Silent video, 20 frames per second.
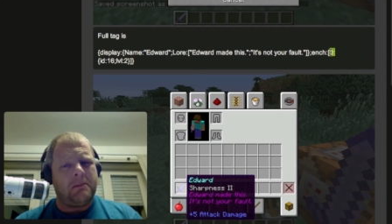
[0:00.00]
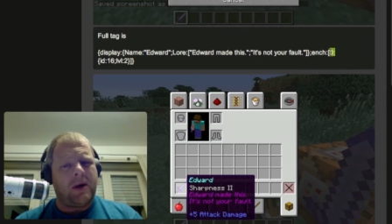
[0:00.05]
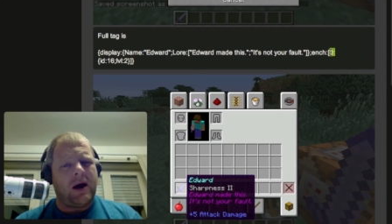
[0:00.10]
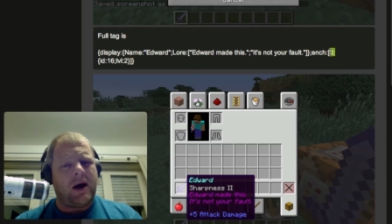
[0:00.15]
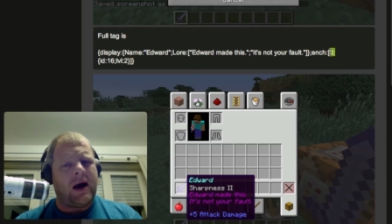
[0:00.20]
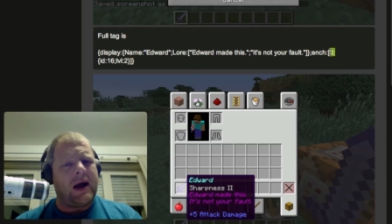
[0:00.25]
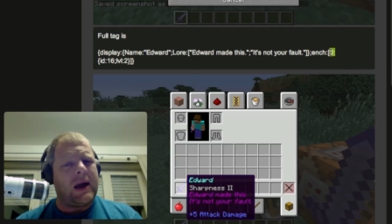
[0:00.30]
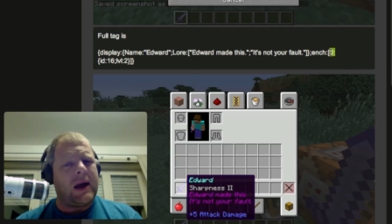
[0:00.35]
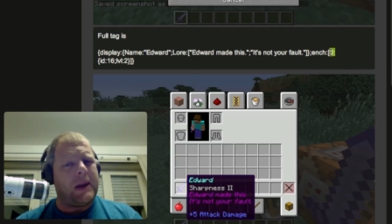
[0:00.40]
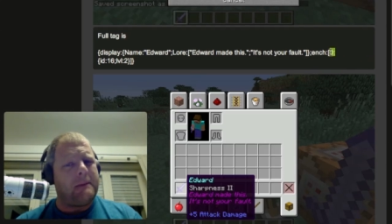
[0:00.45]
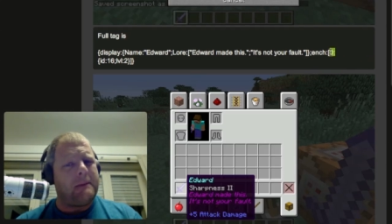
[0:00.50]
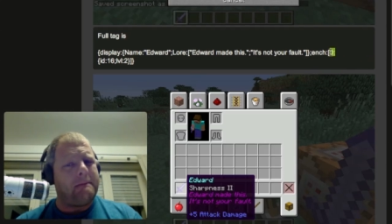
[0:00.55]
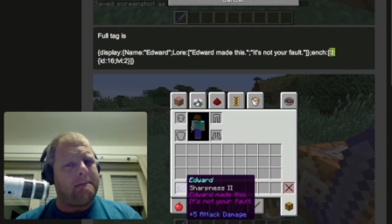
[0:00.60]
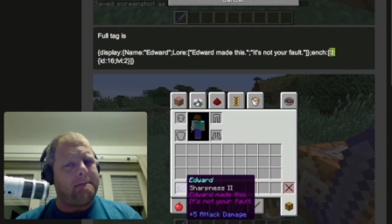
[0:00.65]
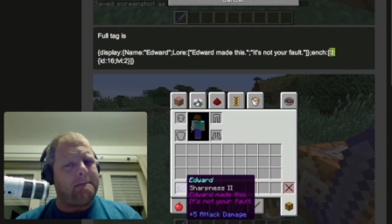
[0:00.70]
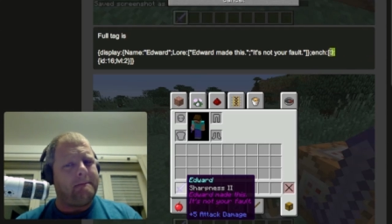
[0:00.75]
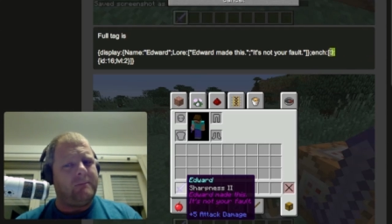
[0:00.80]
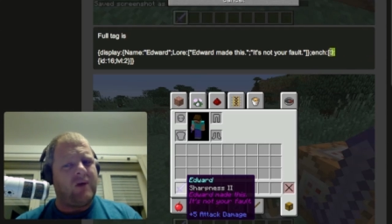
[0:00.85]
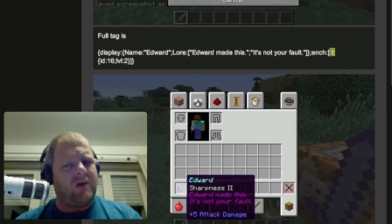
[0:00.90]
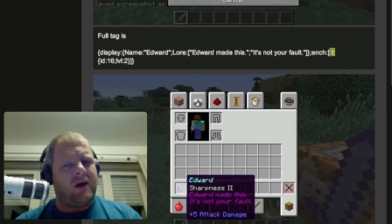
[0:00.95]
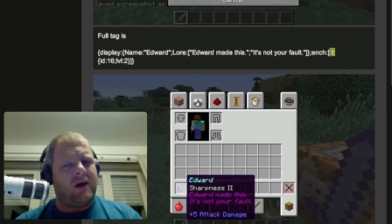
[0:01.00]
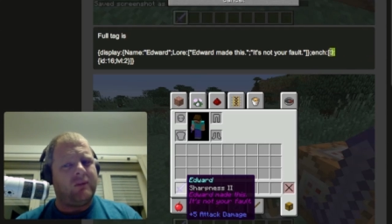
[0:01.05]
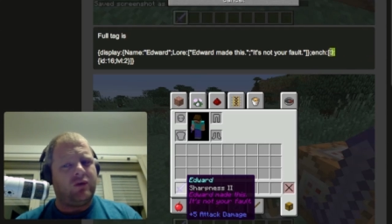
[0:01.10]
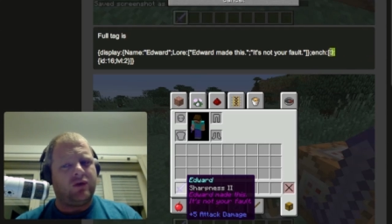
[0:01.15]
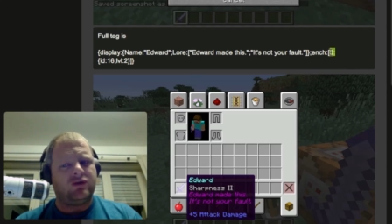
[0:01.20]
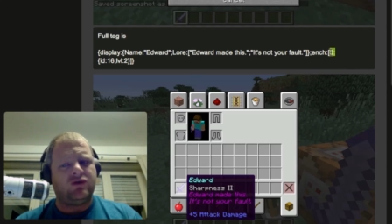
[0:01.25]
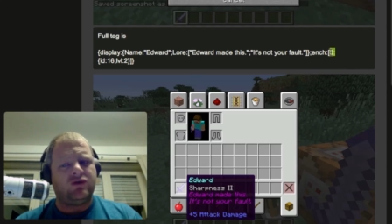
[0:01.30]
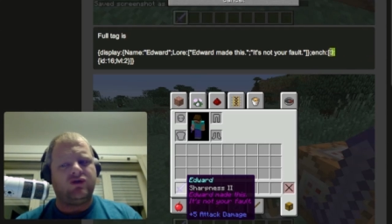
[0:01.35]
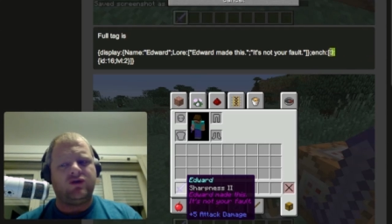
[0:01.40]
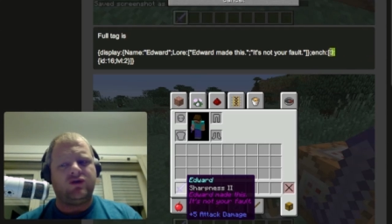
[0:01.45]
I'm
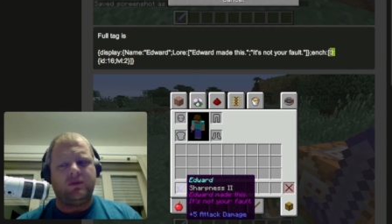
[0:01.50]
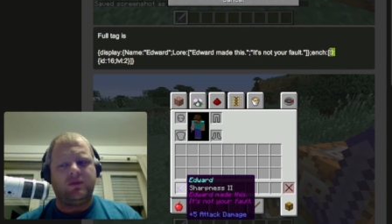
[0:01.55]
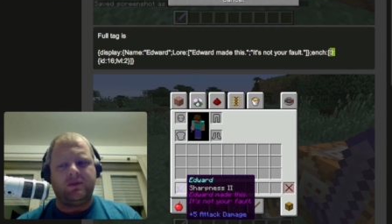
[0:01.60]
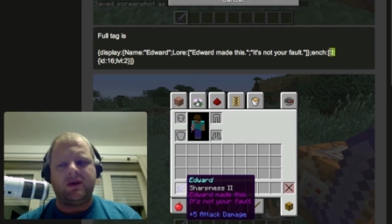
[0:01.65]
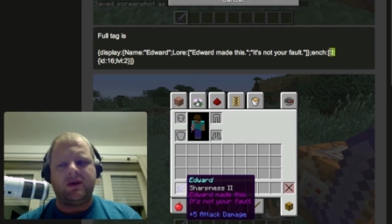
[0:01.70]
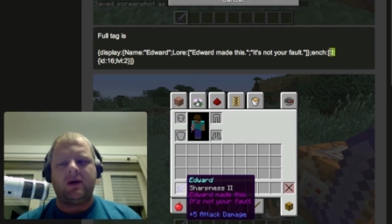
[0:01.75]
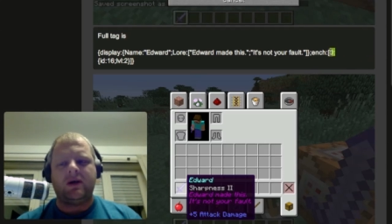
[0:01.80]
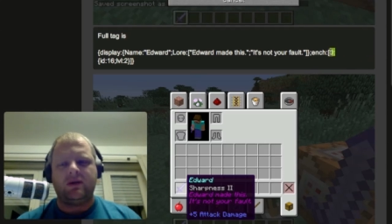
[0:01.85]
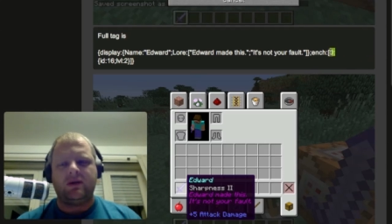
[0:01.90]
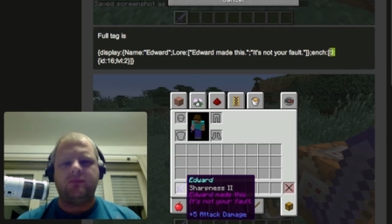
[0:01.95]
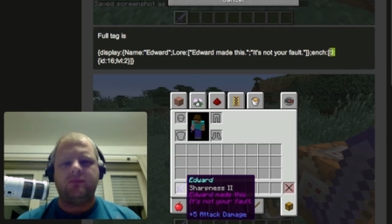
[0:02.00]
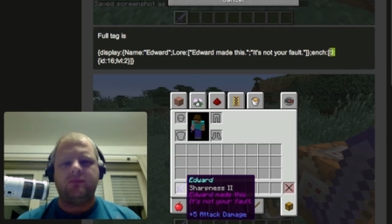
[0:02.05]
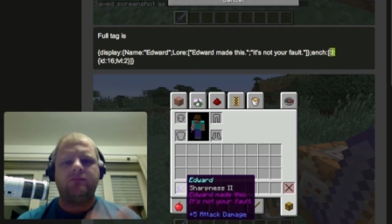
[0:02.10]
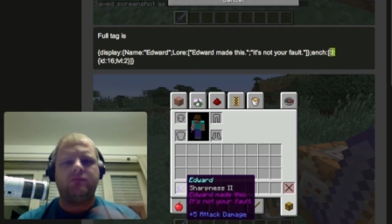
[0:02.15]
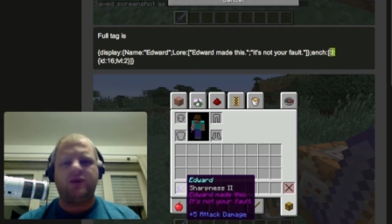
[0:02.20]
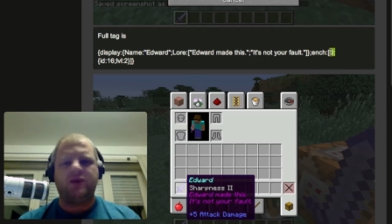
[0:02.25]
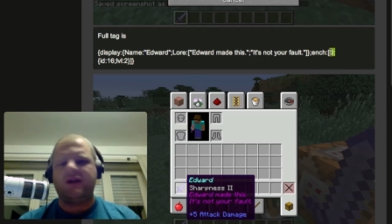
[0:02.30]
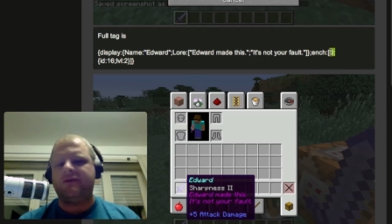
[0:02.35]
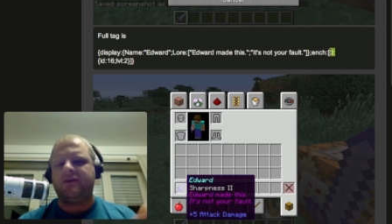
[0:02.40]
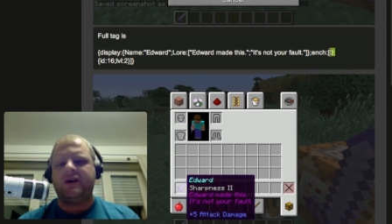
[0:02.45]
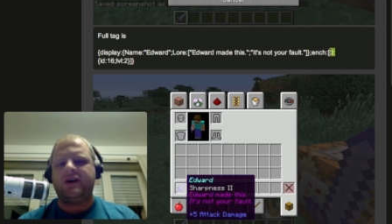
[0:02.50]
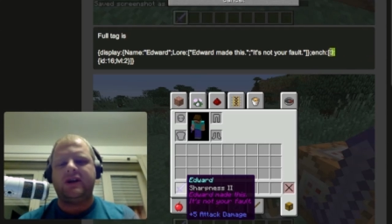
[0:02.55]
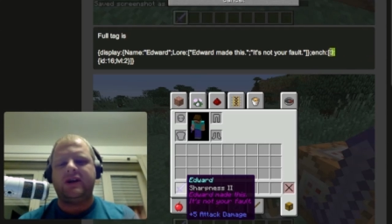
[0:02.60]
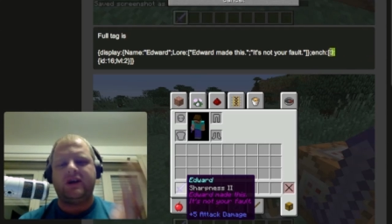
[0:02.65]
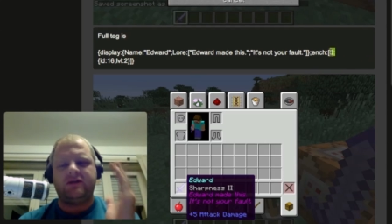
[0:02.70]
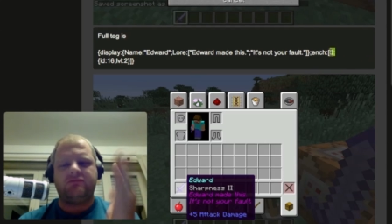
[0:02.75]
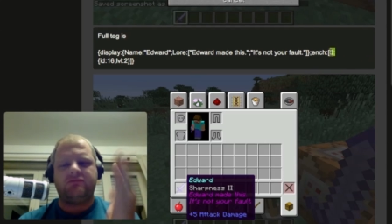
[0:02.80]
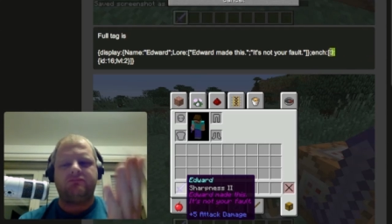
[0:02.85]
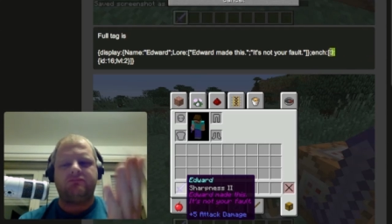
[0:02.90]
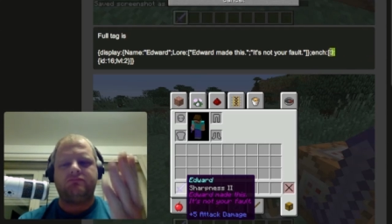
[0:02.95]
not too sure, but when I find
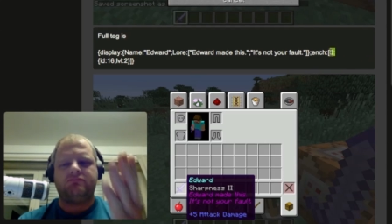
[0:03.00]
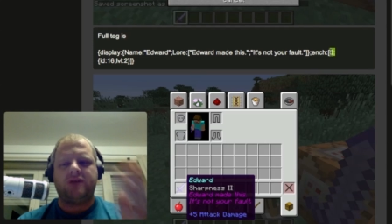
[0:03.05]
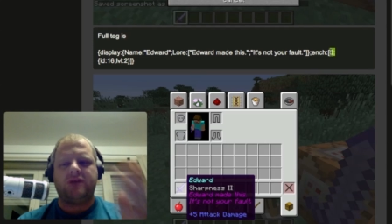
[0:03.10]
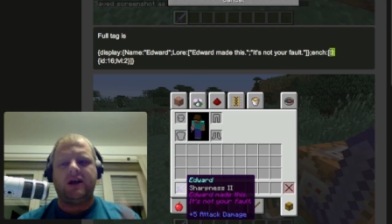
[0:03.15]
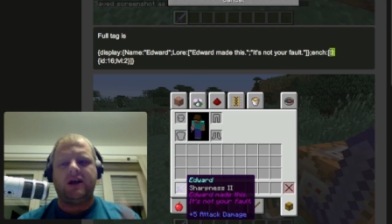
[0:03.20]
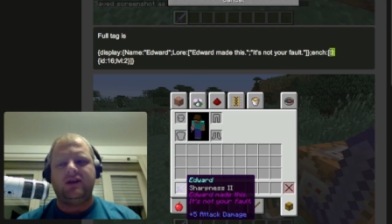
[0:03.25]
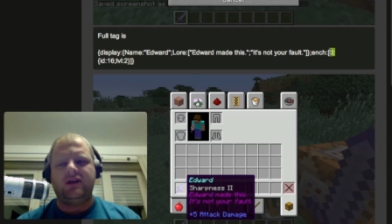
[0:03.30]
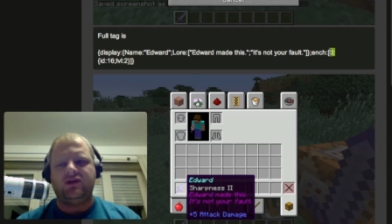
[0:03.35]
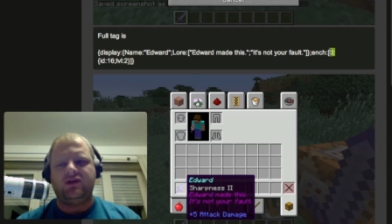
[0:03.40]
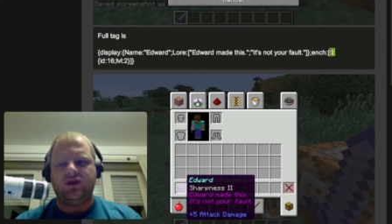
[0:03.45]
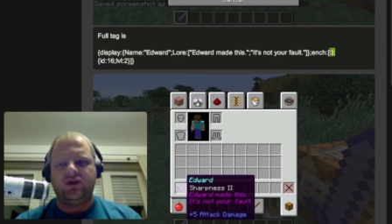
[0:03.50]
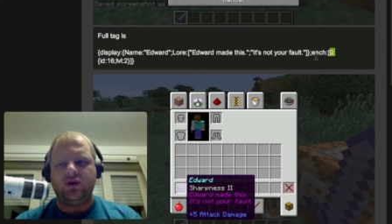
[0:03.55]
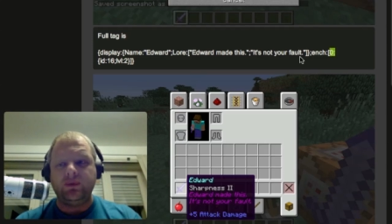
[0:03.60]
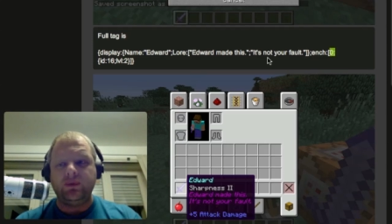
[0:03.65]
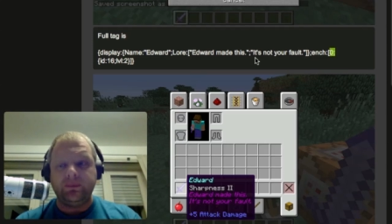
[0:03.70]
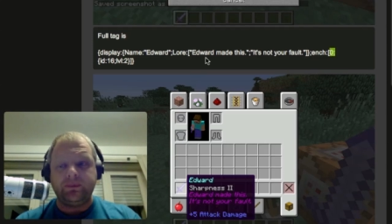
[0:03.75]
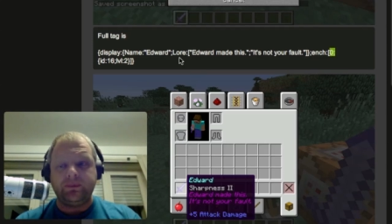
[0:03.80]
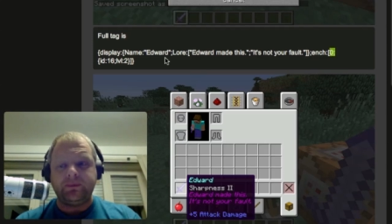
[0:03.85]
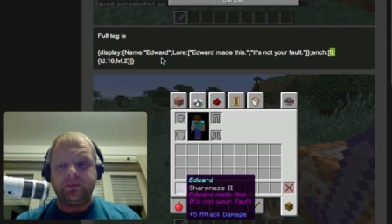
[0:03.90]
out, I'll let you know.